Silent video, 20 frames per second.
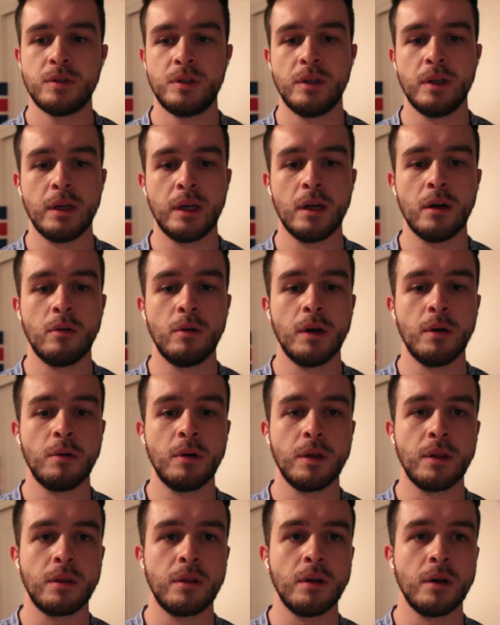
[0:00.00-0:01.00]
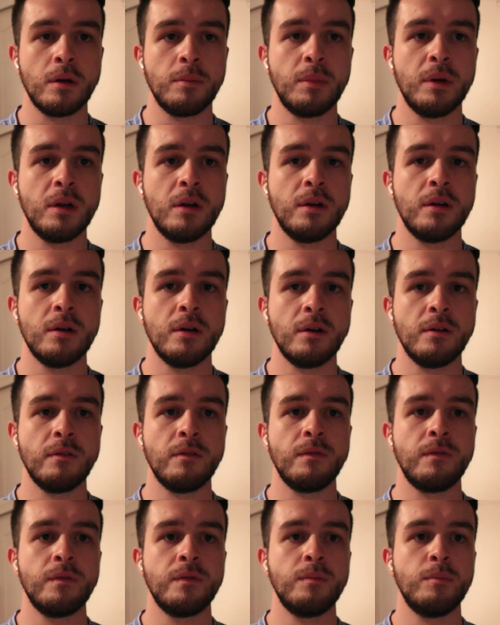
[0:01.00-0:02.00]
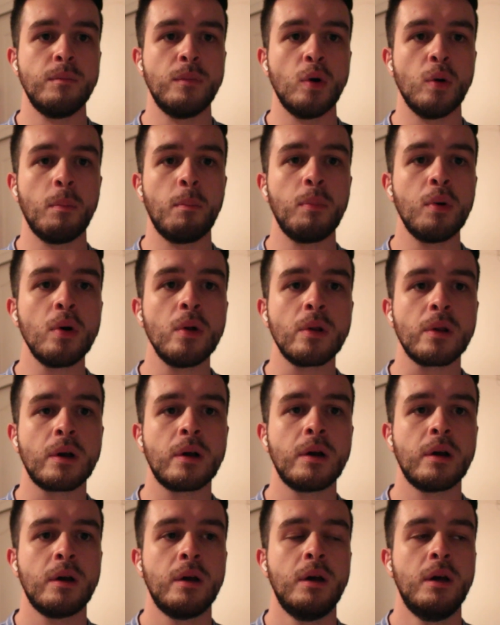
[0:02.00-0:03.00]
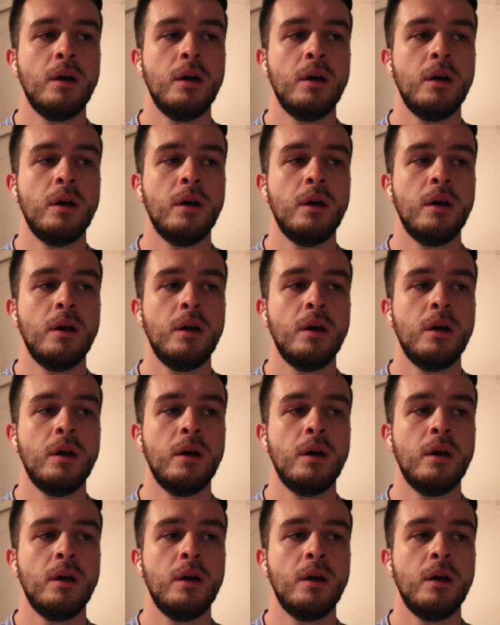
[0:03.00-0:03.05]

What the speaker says: You can get away with a bit of more bulk